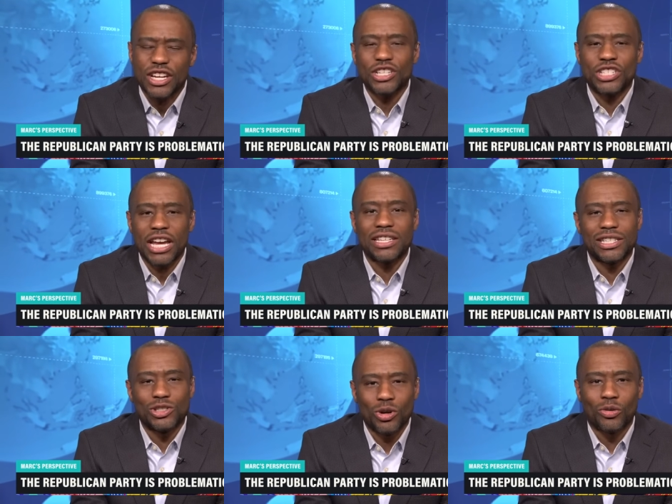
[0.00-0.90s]
good chance
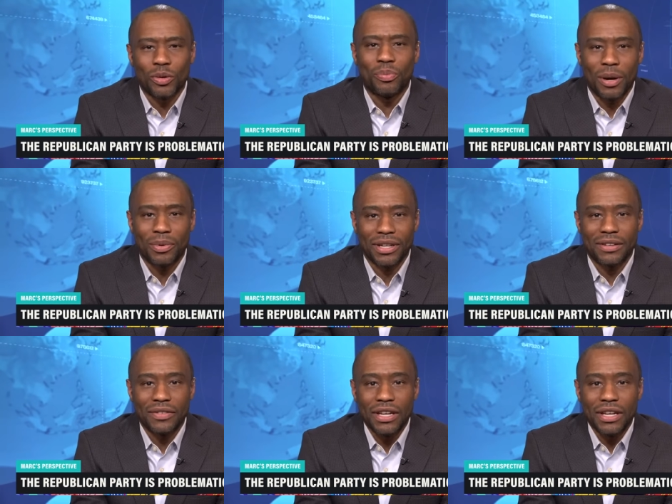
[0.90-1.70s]
that you're a Republican